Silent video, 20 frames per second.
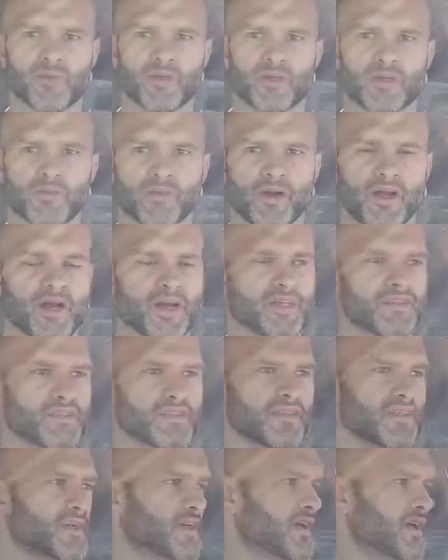with the price.
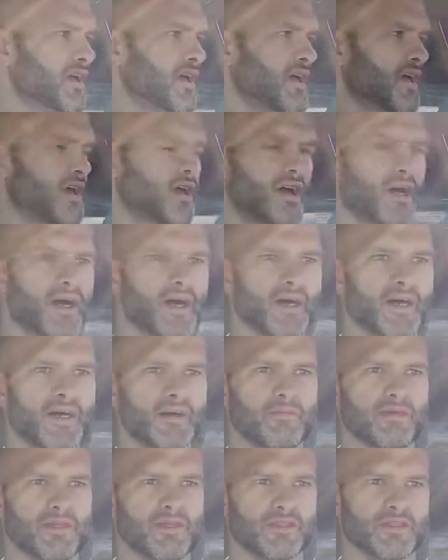
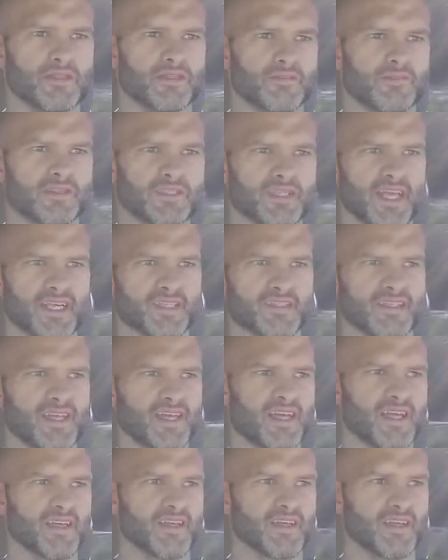But that's
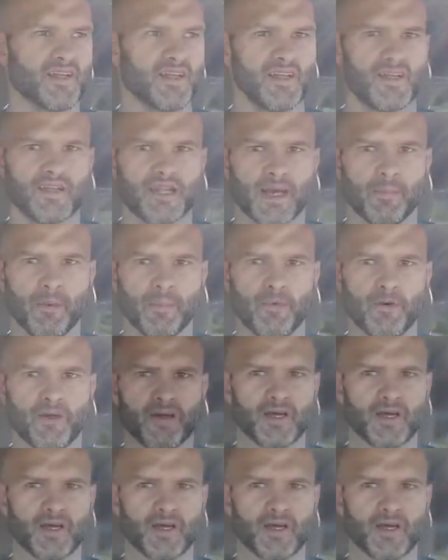it. I'm gonna put